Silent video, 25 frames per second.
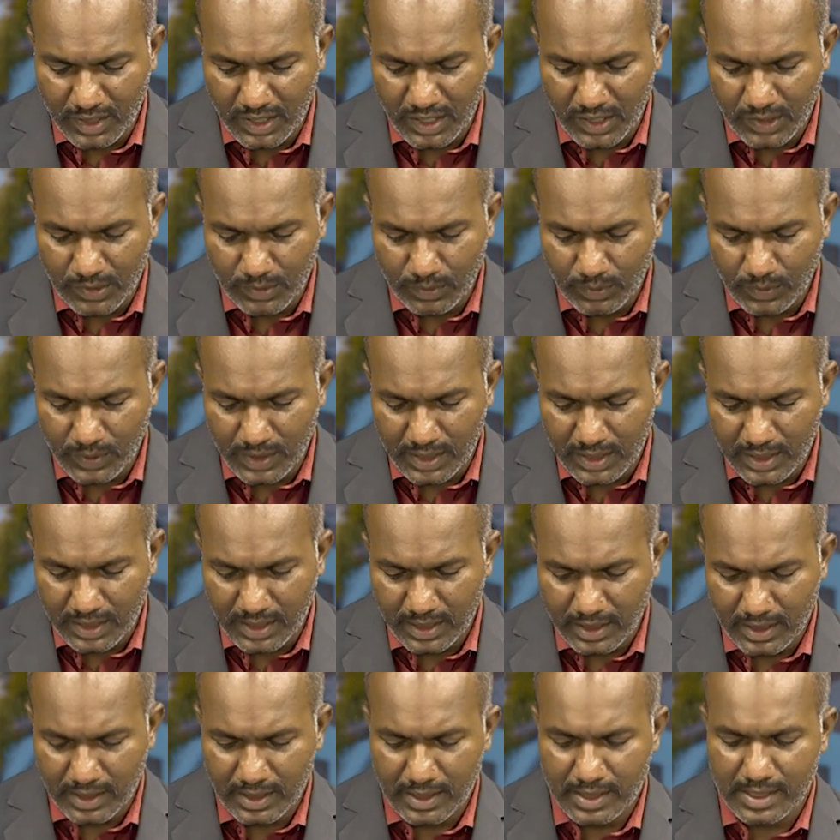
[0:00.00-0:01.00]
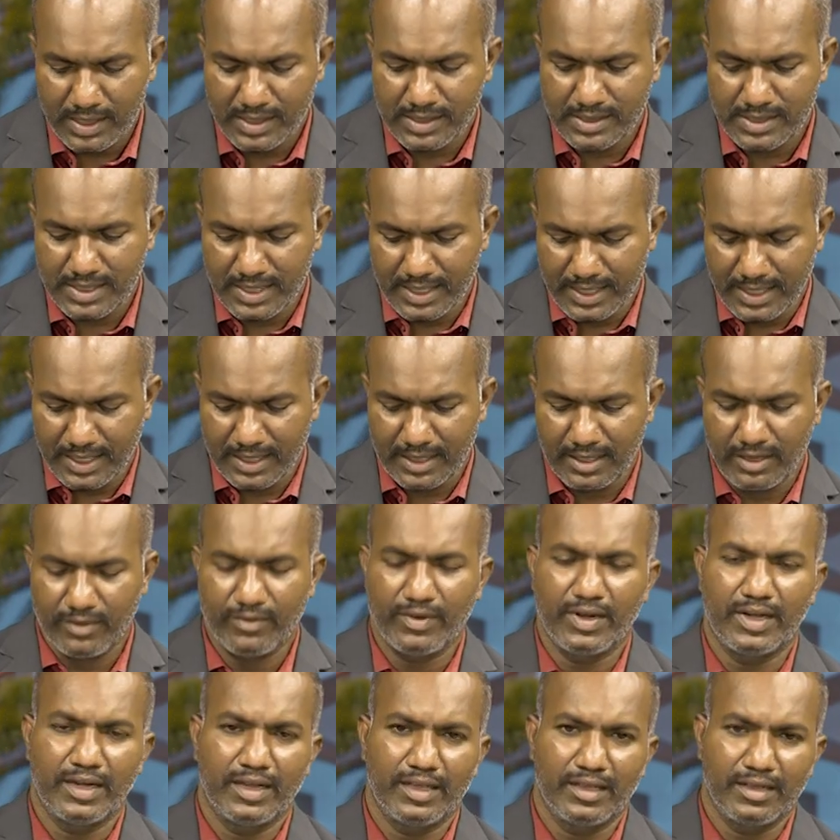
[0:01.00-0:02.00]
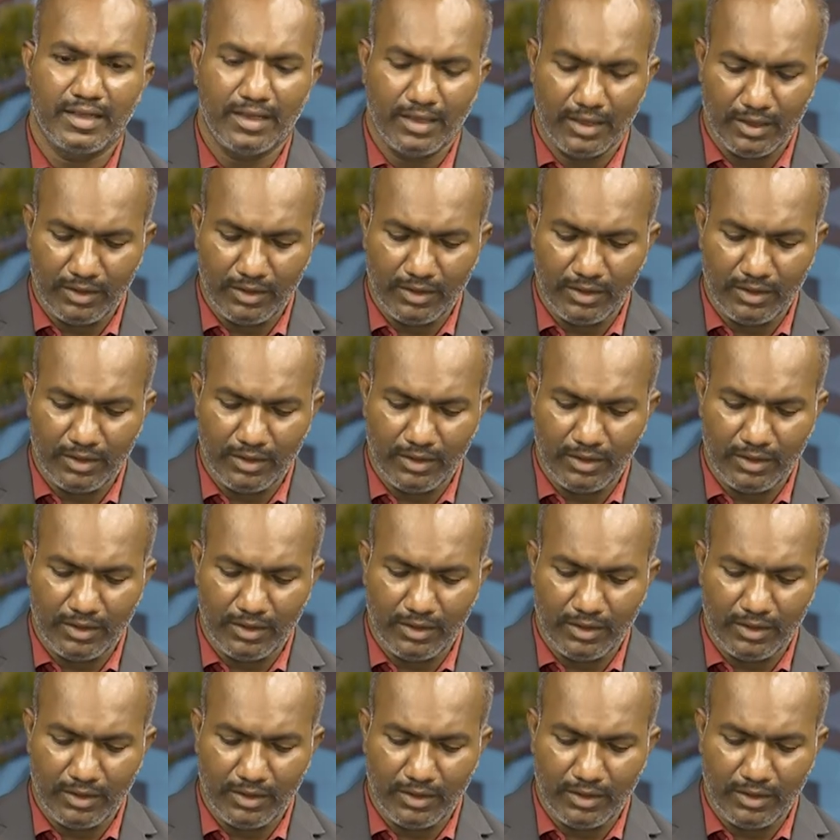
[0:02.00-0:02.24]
E2 in the secondary winding.